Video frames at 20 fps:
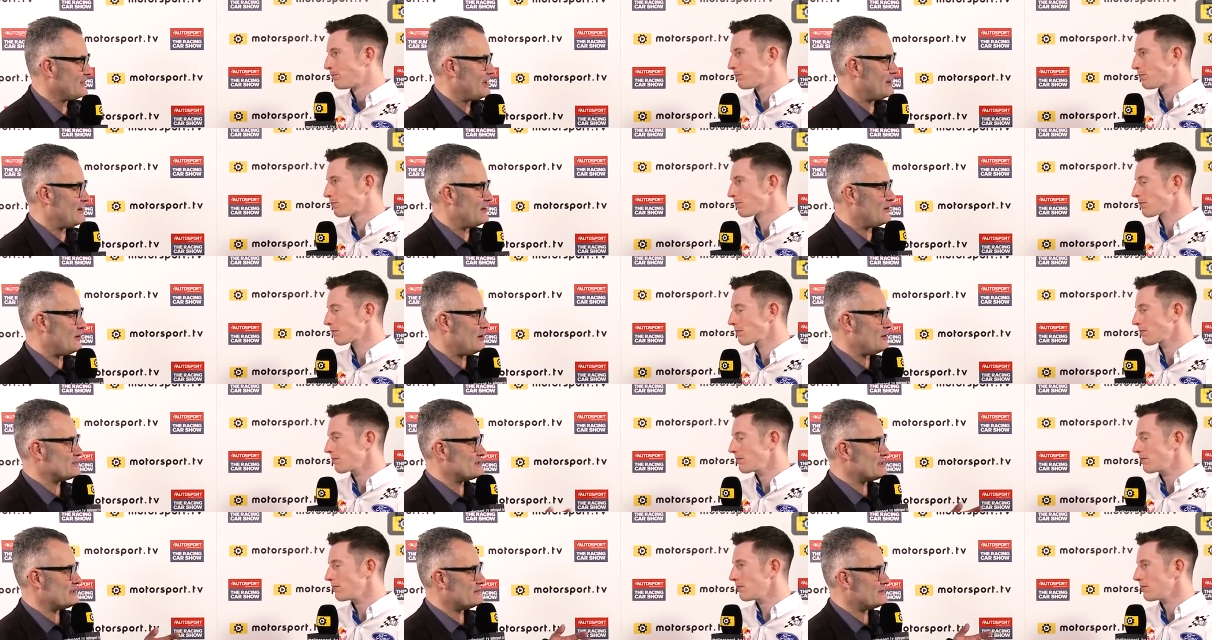Speaker 1: Now, uh,
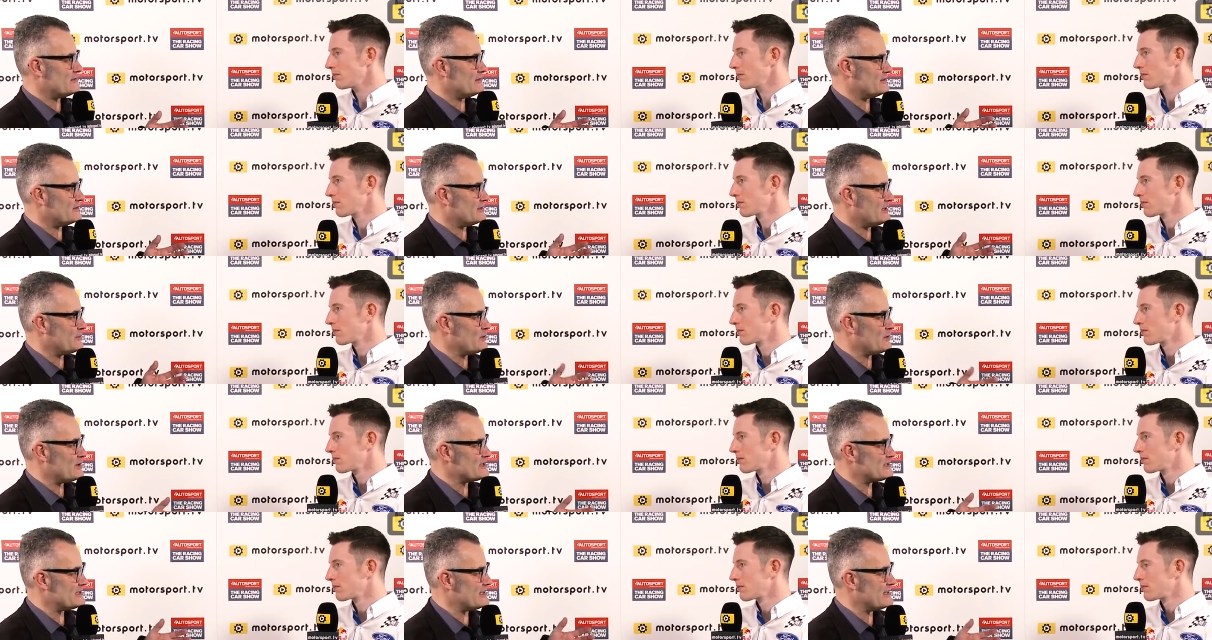obviously, the
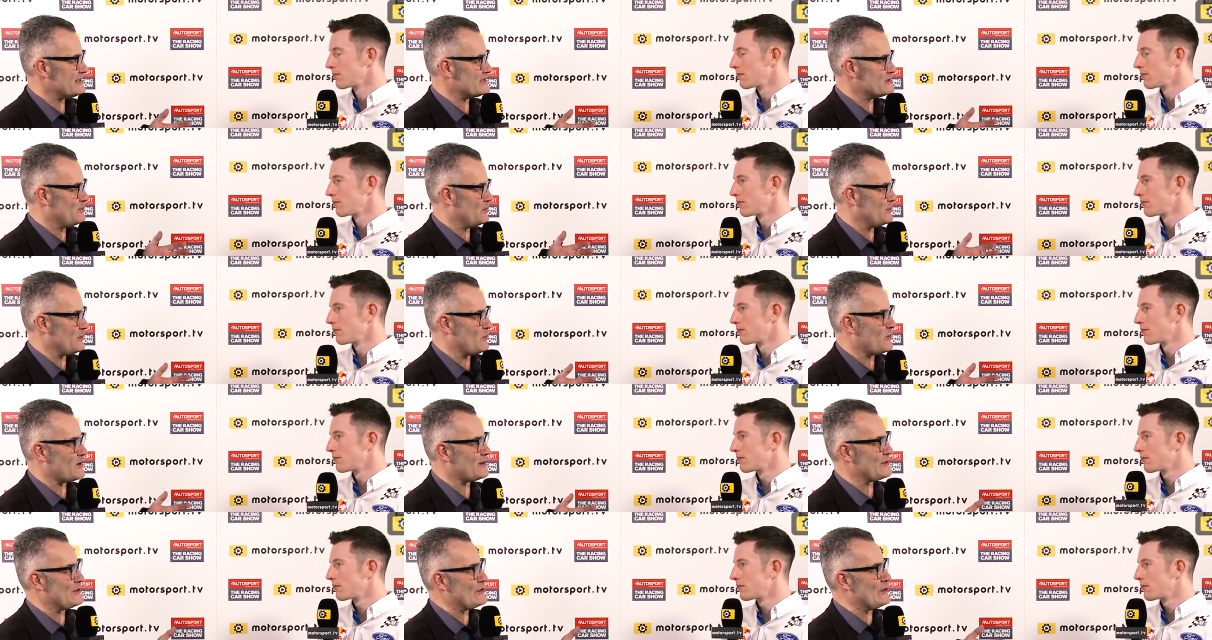WRC has probably
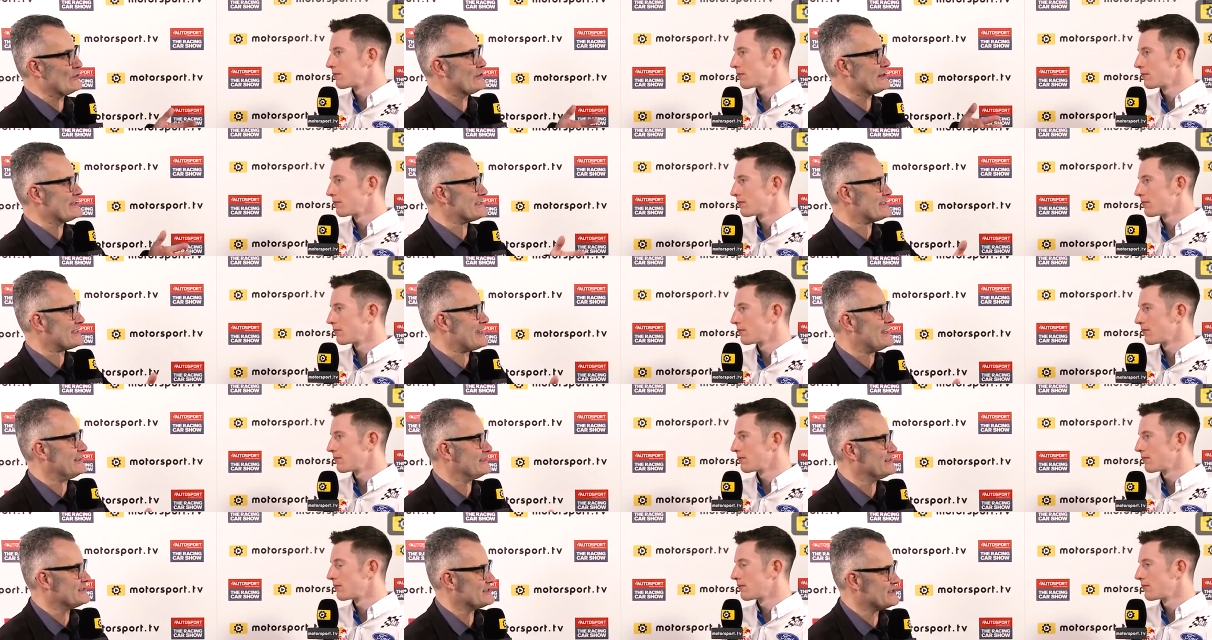one of the longest
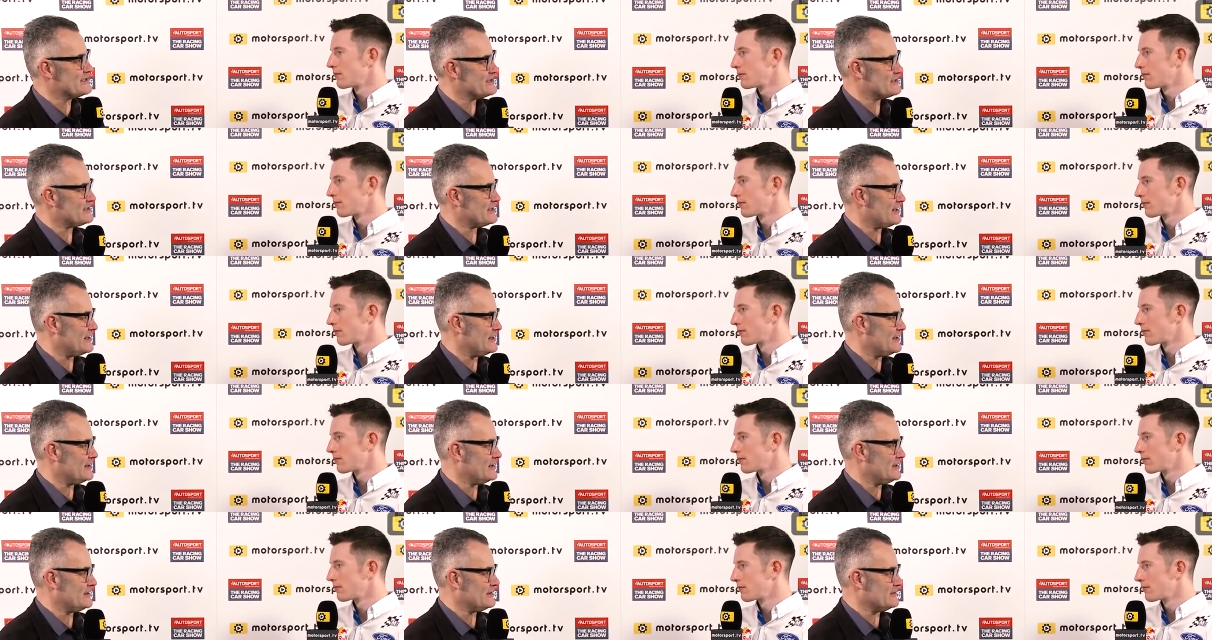calendars
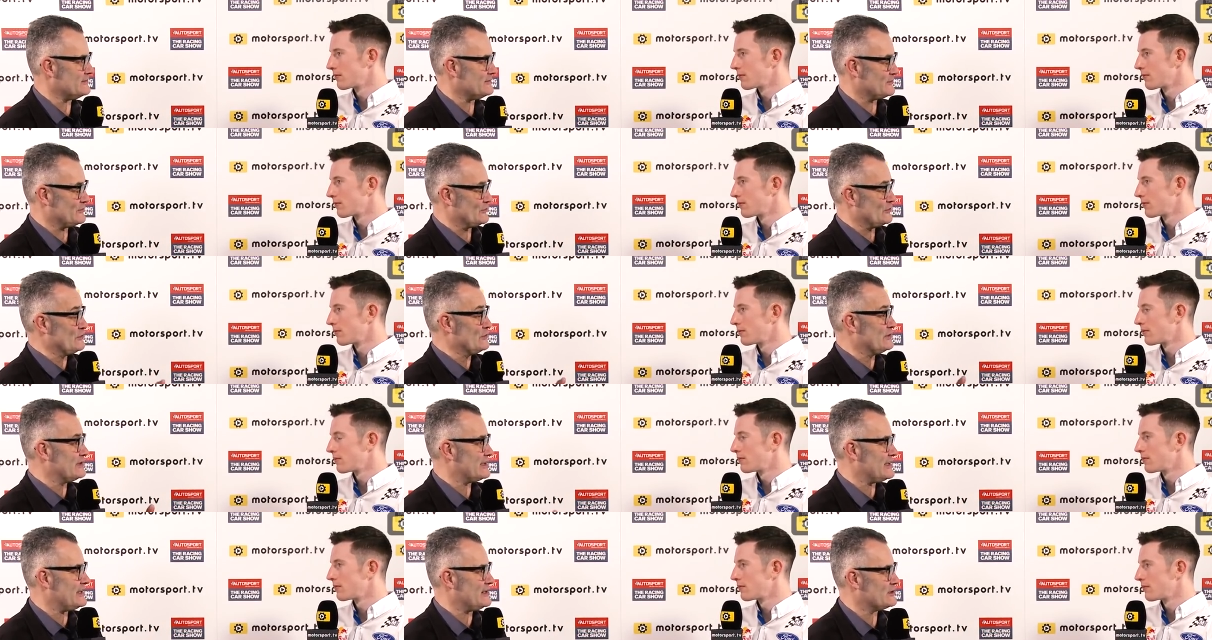uh, in,
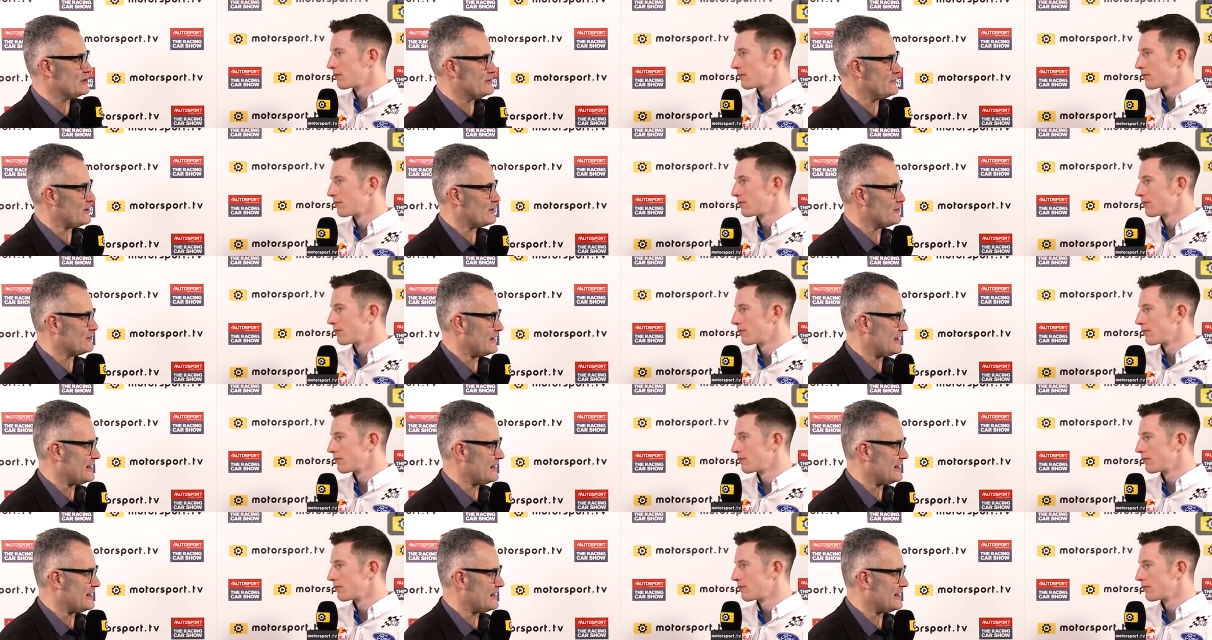through the year of, of